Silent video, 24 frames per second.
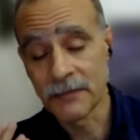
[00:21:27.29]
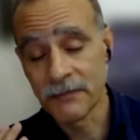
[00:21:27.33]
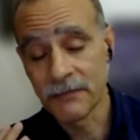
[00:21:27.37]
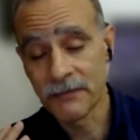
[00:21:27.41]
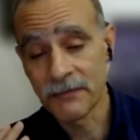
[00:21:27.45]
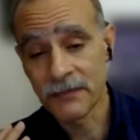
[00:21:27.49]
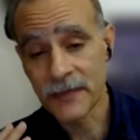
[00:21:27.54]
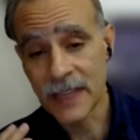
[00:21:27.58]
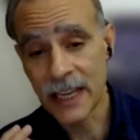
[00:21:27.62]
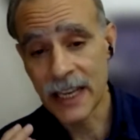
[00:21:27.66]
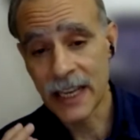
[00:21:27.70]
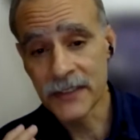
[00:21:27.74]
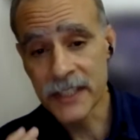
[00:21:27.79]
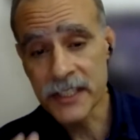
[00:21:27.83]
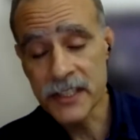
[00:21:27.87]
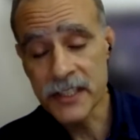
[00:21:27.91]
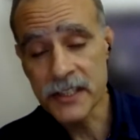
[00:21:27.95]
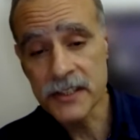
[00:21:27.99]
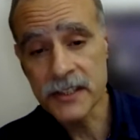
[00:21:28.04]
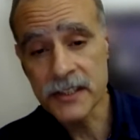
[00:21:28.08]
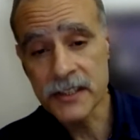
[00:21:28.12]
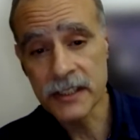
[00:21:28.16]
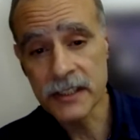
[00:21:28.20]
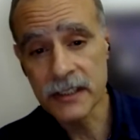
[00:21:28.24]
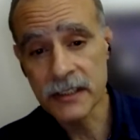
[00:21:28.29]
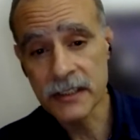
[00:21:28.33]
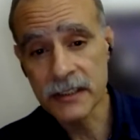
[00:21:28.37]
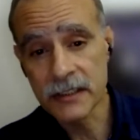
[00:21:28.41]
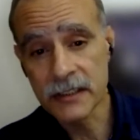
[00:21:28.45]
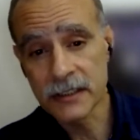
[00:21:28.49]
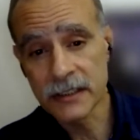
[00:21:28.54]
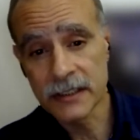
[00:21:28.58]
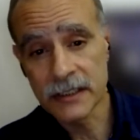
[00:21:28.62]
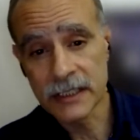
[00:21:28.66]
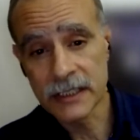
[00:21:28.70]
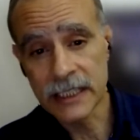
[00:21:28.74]
And this is the
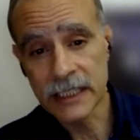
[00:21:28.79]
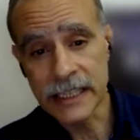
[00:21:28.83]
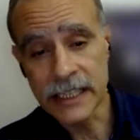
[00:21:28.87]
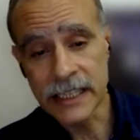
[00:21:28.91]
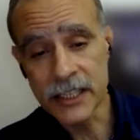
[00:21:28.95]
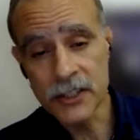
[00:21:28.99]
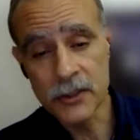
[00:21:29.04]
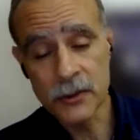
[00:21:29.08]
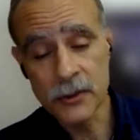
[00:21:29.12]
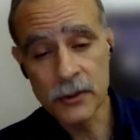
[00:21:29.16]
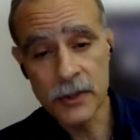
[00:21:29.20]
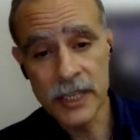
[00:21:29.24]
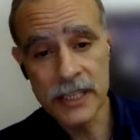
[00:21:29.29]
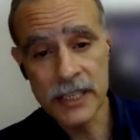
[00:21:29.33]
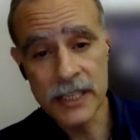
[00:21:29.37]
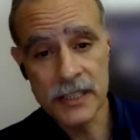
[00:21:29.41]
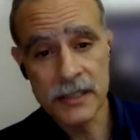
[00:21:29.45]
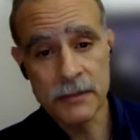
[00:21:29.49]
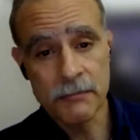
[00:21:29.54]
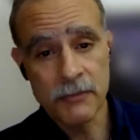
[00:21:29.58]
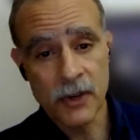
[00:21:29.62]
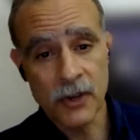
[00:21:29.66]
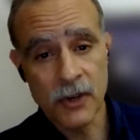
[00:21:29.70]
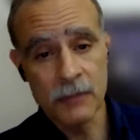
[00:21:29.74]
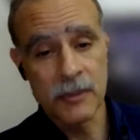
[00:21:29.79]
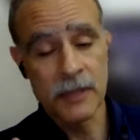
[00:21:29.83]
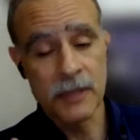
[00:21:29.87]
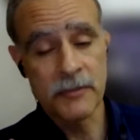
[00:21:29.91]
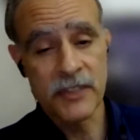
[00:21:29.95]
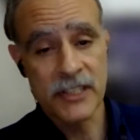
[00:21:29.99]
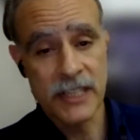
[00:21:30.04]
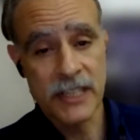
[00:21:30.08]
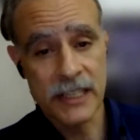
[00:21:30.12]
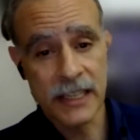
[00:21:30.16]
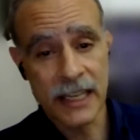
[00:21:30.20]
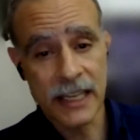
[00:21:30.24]
key to his problems
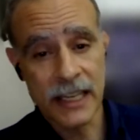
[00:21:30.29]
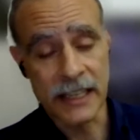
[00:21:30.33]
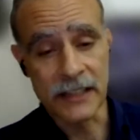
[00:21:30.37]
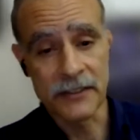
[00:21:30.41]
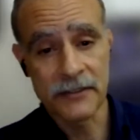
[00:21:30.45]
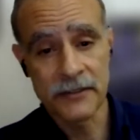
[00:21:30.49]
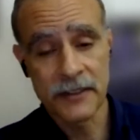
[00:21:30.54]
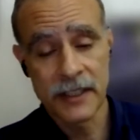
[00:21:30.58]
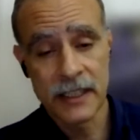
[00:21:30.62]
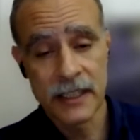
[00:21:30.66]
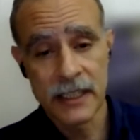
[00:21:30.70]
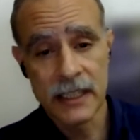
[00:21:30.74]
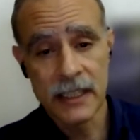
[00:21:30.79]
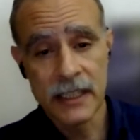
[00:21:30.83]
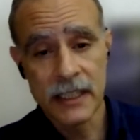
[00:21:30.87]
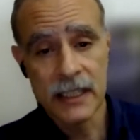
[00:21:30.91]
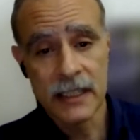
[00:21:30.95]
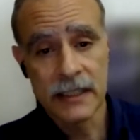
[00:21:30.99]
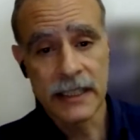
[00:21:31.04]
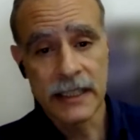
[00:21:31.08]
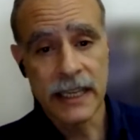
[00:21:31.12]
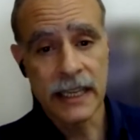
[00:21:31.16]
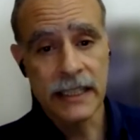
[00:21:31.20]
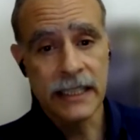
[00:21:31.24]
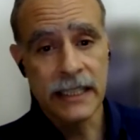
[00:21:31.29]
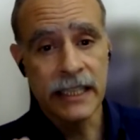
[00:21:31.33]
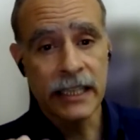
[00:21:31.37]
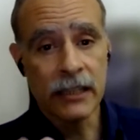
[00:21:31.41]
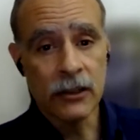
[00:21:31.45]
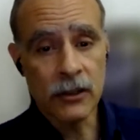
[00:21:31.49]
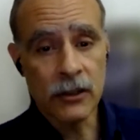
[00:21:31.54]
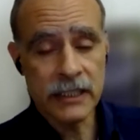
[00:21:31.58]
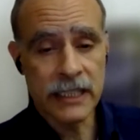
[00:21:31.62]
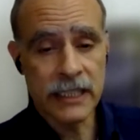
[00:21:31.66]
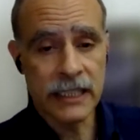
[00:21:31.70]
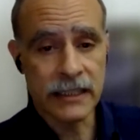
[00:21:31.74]
in life, that he
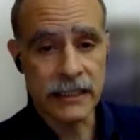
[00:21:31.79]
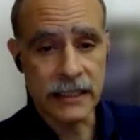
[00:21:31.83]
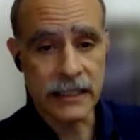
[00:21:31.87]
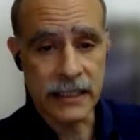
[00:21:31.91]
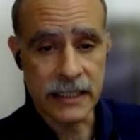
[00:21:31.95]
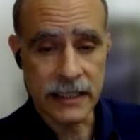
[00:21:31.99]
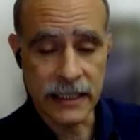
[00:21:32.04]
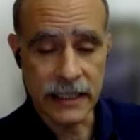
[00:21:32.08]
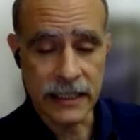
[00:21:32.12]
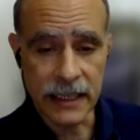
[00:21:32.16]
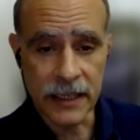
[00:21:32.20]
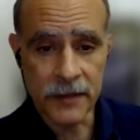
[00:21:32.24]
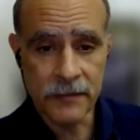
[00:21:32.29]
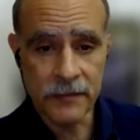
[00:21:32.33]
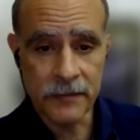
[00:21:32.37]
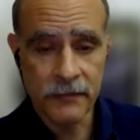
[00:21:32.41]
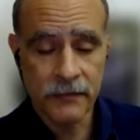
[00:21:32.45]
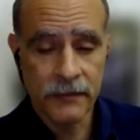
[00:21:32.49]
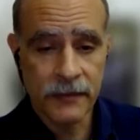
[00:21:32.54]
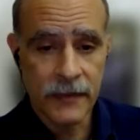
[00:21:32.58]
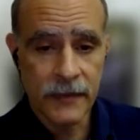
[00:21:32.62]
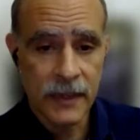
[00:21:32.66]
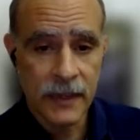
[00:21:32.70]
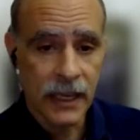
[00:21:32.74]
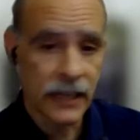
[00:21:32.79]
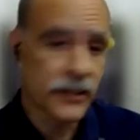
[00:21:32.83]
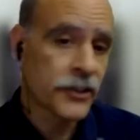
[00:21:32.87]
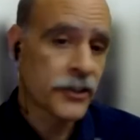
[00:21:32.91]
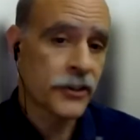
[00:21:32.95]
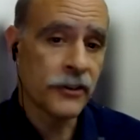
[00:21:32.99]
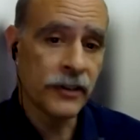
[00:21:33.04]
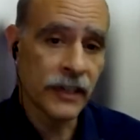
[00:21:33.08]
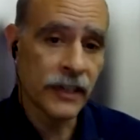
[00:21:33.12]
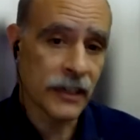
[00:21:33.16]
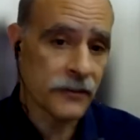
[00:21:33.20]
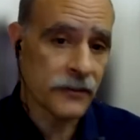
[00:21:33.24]
looked at this thing, and sure
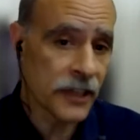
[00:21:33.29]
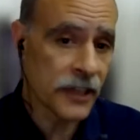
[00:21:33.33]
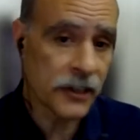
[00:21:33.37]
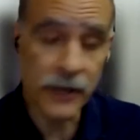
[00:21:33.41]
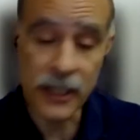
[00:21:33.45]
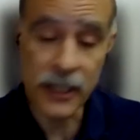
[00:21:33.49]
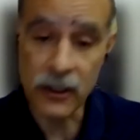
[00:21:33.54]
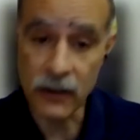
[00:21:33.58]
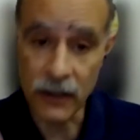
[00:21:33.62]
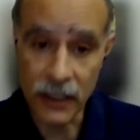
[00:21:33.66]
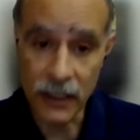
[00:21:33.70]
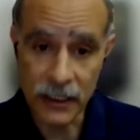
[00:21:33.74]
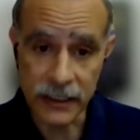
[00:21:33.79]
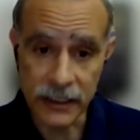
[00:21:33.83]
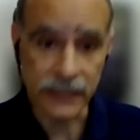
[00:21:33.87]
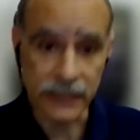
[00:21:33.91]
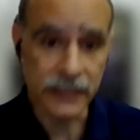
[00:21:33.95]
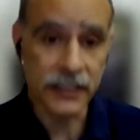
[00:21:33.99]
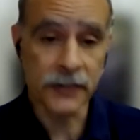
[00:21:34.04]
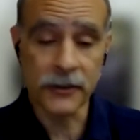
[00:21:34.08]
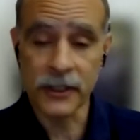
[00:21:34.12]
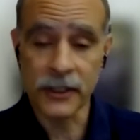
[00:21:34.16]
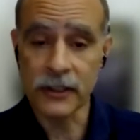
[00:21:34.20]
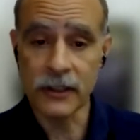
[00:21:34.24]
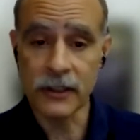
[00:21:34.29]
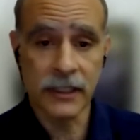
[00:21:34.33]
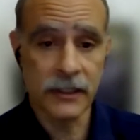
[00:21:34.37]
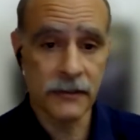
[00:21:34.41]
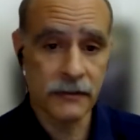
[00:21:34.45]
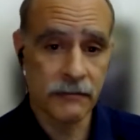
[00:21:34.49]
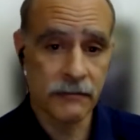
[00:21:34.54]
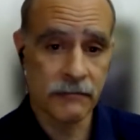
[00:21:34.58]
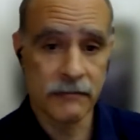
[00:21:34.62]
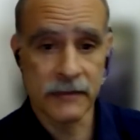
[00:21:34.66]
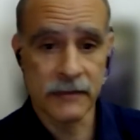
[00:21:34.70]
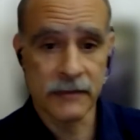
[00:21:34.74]
enough, he recalled it. He recalled it
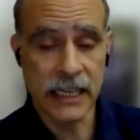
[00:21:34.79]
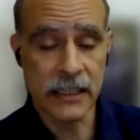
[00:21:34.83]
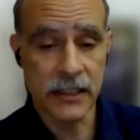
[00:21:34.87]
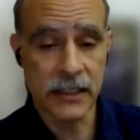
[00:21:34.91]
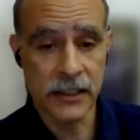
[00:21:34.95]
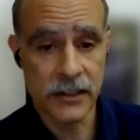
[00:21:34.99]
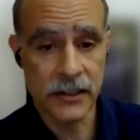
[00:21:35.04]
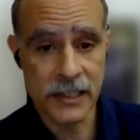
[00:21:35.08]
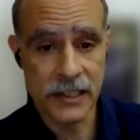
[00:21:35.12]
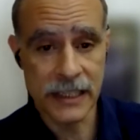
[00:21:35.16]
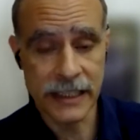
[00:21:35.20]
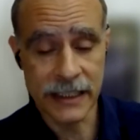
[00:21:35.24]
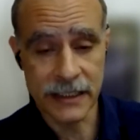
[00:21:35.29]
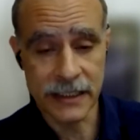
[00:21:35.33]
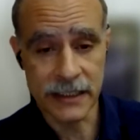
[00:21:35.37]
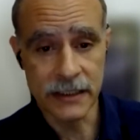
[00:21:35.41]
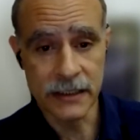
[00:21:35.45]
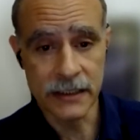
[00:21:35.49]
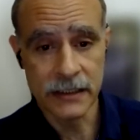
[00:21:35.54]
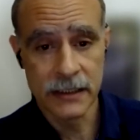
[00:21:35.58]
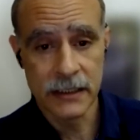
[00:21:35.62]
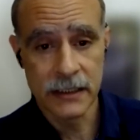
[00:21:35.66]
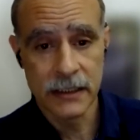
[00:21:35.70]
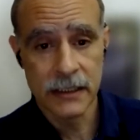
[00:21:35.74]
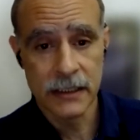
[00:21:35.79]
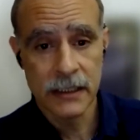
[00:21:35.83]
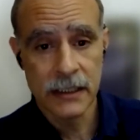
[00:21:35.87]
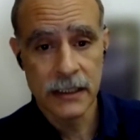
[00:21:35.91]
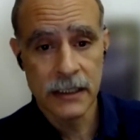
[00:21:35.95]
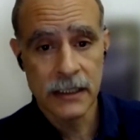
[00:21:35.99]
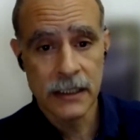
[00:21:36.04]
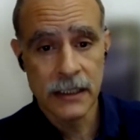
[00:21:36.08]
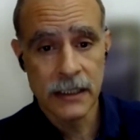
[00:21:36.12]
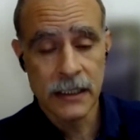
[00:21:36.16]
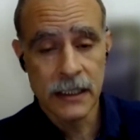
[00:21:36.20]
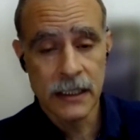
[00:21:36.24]
10 years later.
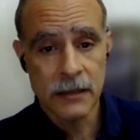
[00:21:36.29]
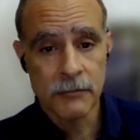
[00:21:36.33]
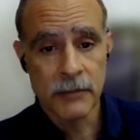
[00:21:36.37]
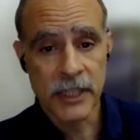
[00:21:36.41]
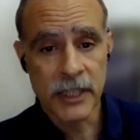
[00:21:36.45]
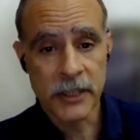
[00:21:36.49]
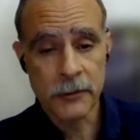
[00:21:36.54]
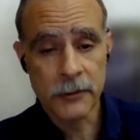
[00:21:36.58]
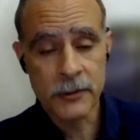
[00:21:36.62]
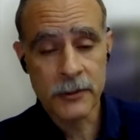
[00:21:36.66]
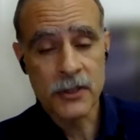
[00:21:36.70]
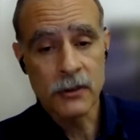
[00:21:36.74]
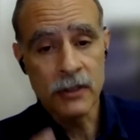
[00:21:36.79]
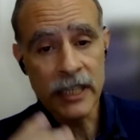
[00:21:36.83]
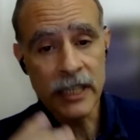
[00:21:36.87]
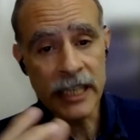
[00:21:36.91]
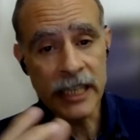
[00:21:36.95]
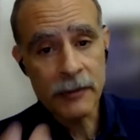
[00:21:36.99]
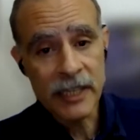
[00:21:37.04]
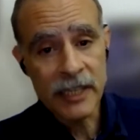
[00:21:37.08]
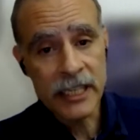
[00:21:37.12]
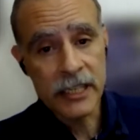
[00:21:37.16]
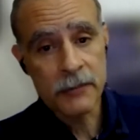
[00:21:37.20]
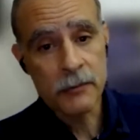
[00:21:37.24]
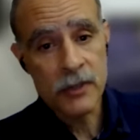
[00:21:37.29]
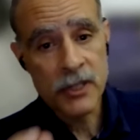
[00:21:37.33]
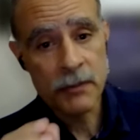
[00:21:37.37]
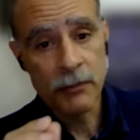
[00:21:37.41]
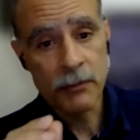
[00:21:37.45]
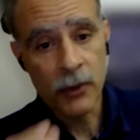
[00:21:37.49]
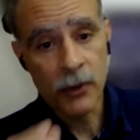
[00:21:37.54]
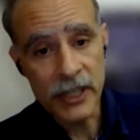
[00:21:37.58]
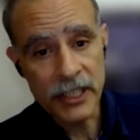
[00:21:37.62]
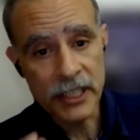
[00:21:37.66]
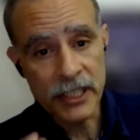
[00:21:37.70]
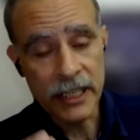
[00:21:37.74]
But it was only when it was
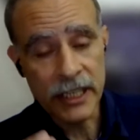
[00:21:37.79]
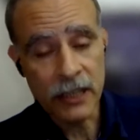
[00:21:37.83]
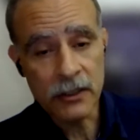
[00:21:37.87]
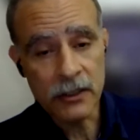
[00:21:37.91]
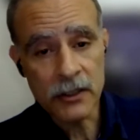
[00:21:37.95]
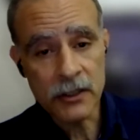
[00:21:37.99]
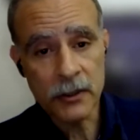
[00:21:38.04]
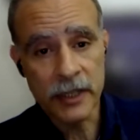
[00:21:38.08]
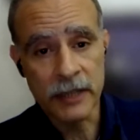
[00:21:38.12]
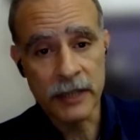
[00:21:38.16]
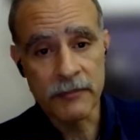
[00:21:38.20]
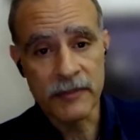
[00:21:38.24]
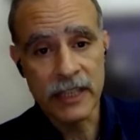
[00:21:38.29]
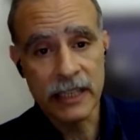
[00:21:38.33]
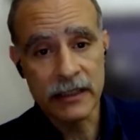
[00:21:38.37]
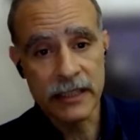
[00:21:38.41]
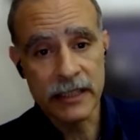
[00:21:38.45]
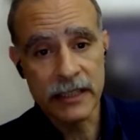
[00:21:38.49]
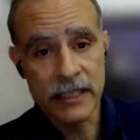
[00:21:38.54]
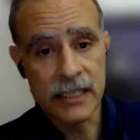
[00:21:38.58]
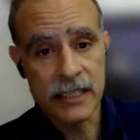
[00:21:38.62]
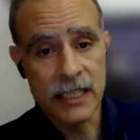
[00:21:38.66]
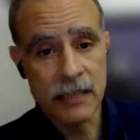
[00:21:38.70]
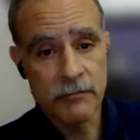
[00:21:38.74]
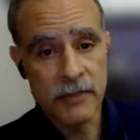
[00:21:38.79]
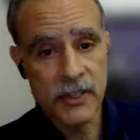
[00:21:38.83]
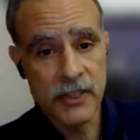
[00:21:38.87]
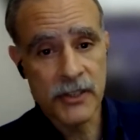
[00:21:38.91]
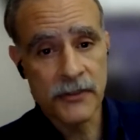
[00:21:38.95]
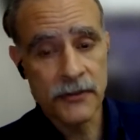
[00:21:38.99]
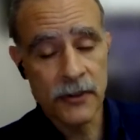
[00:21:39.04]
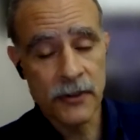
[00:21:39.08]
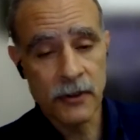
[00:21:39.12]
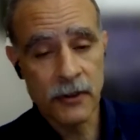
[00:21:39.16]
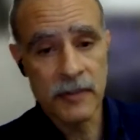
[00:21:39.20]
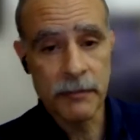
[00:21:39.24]
pointed out to him that these numbers
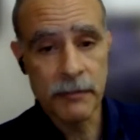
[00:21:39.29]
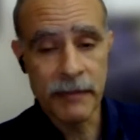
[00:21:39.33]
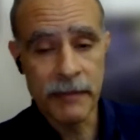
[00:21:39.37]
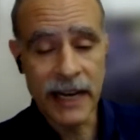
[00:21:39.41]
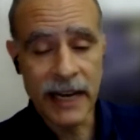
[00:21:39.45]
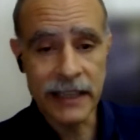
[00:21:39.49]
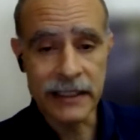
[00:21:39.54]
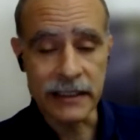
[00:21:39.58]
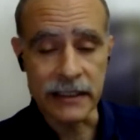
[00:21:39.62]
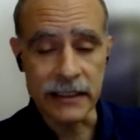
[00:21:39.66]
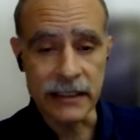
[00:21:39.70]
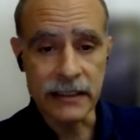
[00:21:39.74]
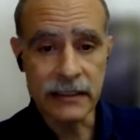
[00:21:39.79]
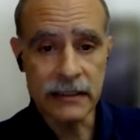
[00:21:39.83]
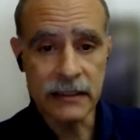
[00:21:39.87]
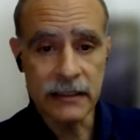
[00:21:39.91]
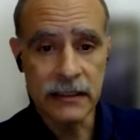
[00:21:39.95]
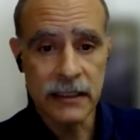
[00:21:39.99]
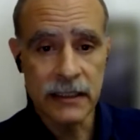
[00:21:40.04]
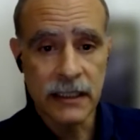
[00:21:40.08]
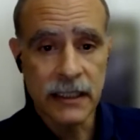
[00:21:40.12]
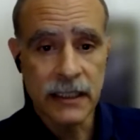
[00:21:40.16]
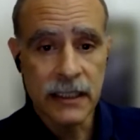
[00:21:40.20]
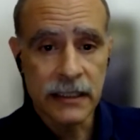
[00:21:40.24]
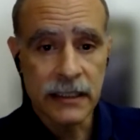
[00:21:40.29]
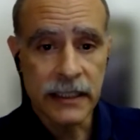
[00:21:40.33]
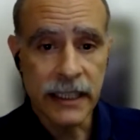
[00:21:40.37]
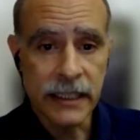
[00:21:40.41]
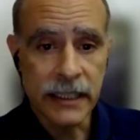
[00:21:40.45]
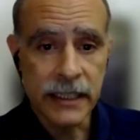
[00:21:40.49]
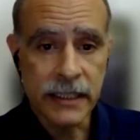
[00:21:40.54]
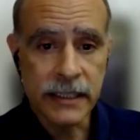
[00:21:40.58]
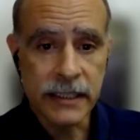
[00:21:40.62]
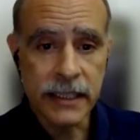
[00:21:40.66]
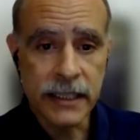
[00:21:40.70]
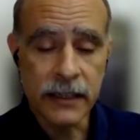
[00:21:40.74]
formed a pattern that
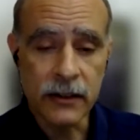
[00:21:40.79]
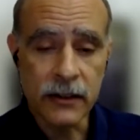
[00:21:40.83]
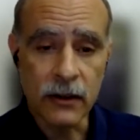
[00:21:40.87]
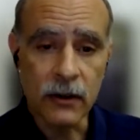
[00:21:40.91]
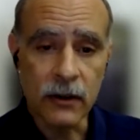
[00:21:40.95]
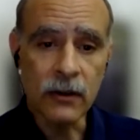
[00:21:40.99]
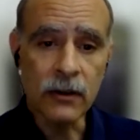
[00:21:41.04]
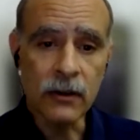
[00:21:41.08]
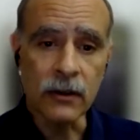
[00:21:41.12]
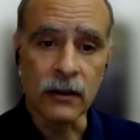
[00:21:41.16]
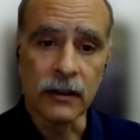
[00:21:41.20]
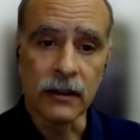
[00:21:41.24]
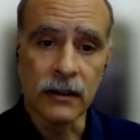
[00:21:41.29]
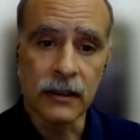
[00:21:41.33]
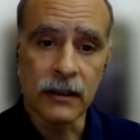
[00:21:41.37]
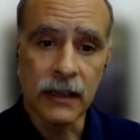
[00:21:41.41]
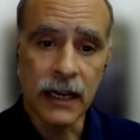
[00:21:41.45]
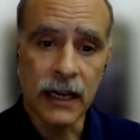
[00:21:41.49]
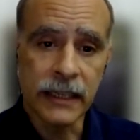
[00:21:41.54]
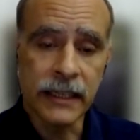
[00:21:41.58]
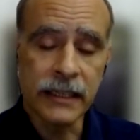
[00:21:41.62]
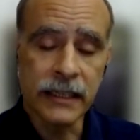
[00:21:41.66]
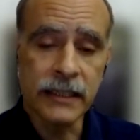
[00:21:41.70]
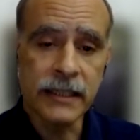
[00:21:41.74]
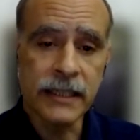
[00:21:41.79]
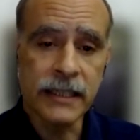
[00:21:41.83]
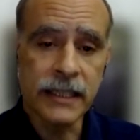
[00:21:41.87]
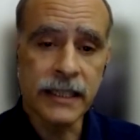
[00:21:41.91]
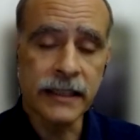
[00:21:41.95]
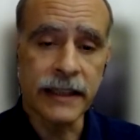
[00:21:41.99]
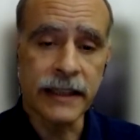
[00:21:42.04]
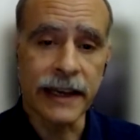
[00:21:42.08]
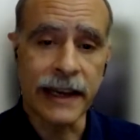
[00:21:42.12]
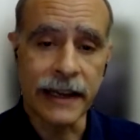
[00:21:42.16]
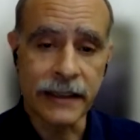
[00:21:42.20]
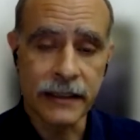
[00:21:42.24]
he said, oh, I didn't see
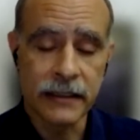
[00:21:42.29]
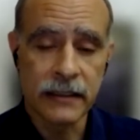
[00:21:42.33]
that.